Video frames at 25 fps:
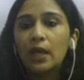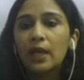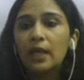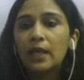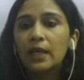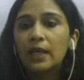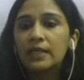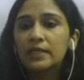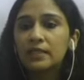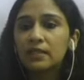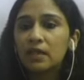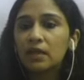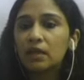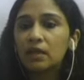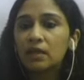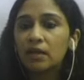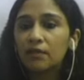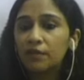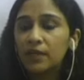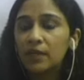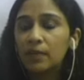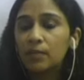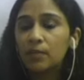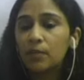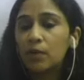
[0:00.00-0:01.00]
is
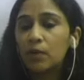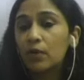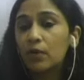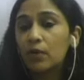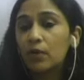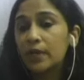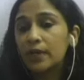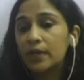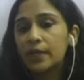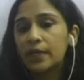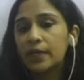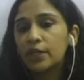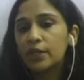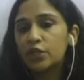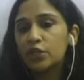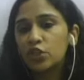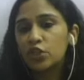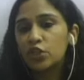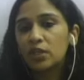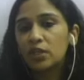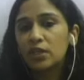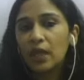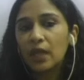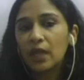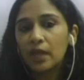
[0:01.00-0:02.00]
roughly about an
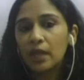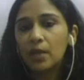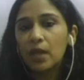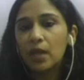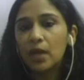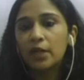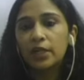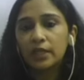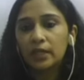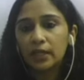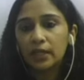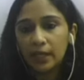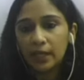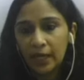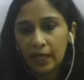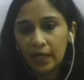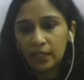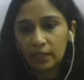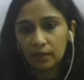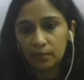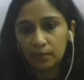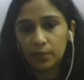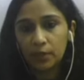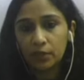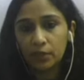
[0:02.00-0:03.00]
additional Thai baht
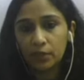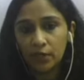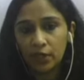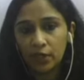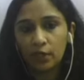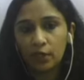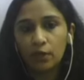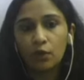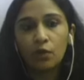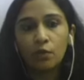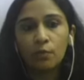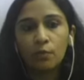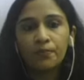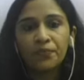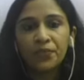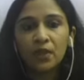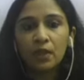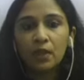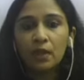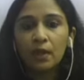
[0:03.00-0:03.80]
8 per kilo.